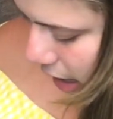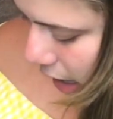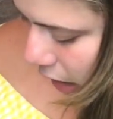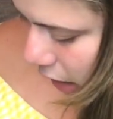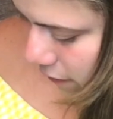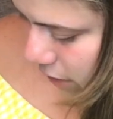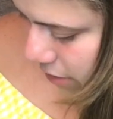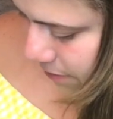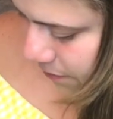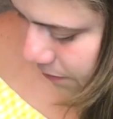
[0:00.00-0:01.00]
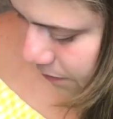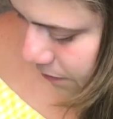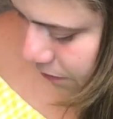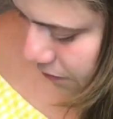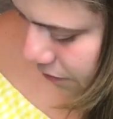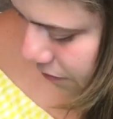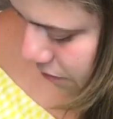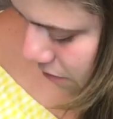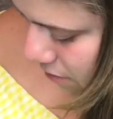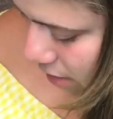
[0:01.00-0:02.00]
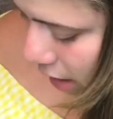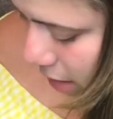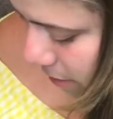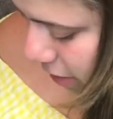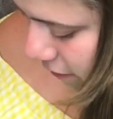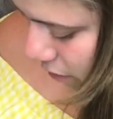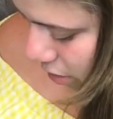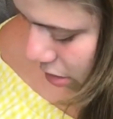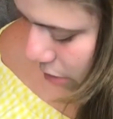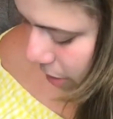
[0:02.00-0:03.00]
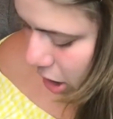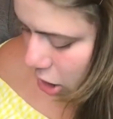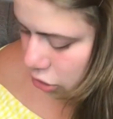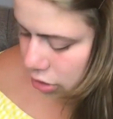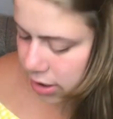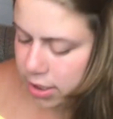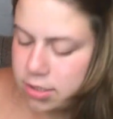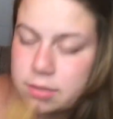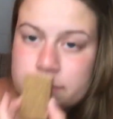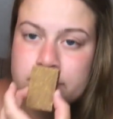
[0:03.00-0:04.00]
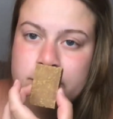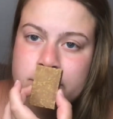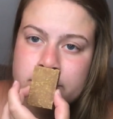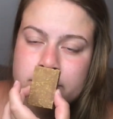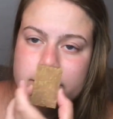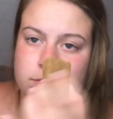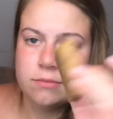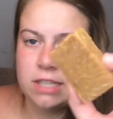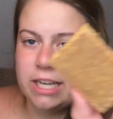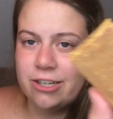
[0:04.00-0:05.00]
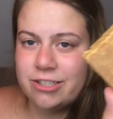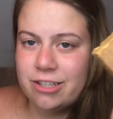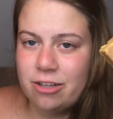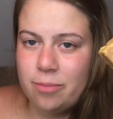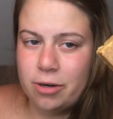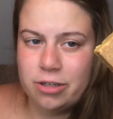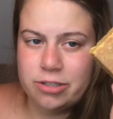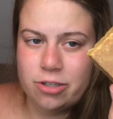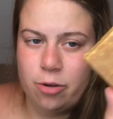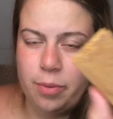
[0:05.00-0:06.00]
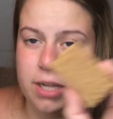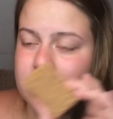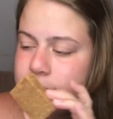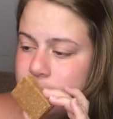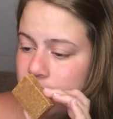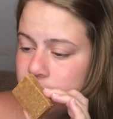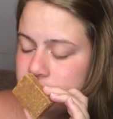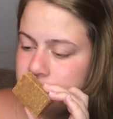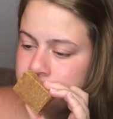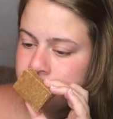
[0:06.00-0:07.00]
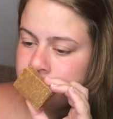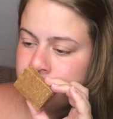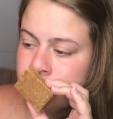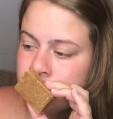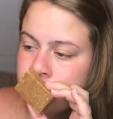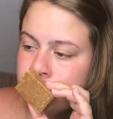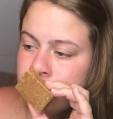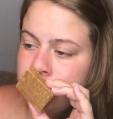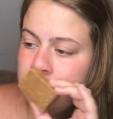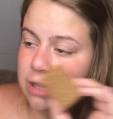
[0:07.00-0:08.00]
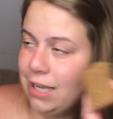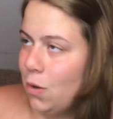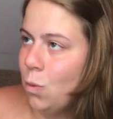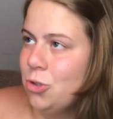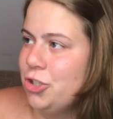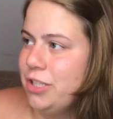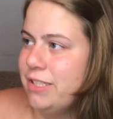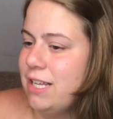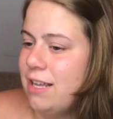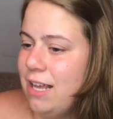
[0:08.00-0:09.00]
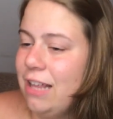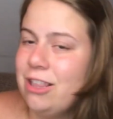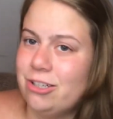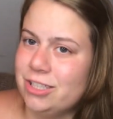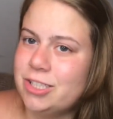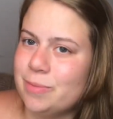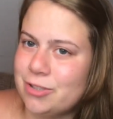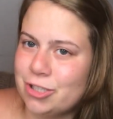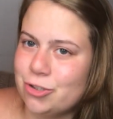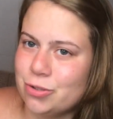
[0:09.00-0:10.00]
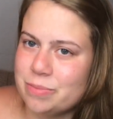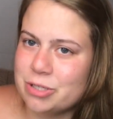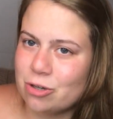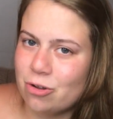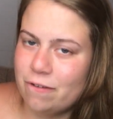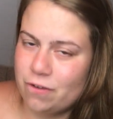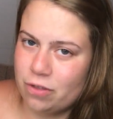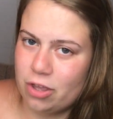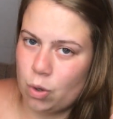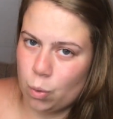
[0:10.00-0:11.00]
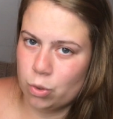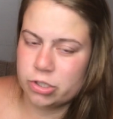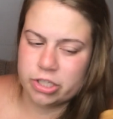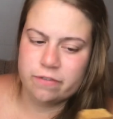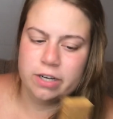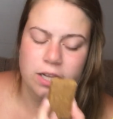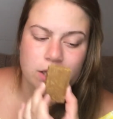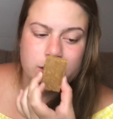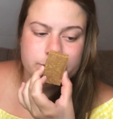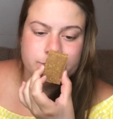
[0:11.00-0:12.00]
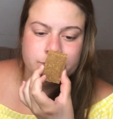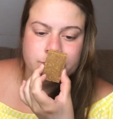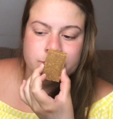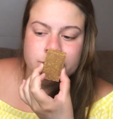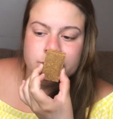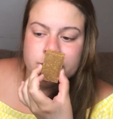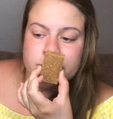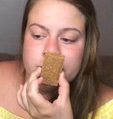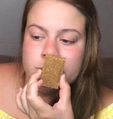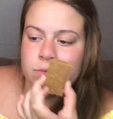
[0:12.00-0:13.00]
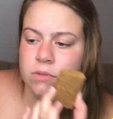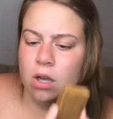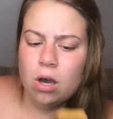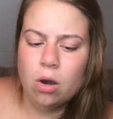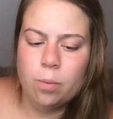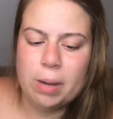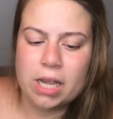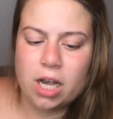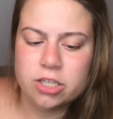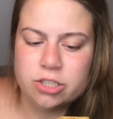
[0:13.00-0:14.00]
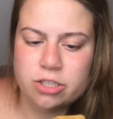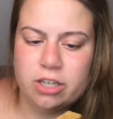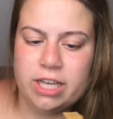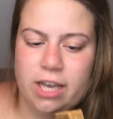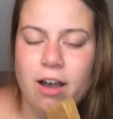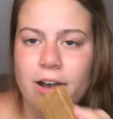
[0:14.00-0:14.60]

any of it. I'm here for it. Oh my gosh, look at this. Here's the little bar of soap. It smells like oranges. It literally smells like a dreamsicle if you think orange and vanilla. Oh my gosh, like,